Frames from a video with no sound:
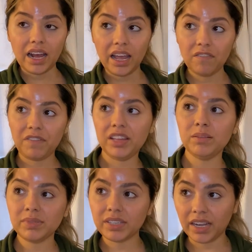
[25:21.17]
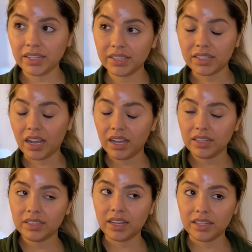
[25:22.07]
I have fed them Science
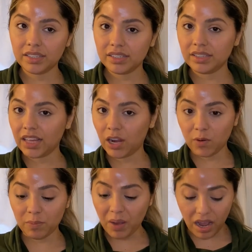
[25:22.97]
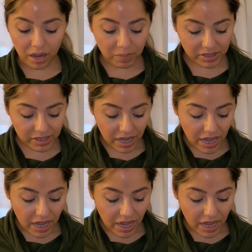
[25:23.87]
Diet since they were pups.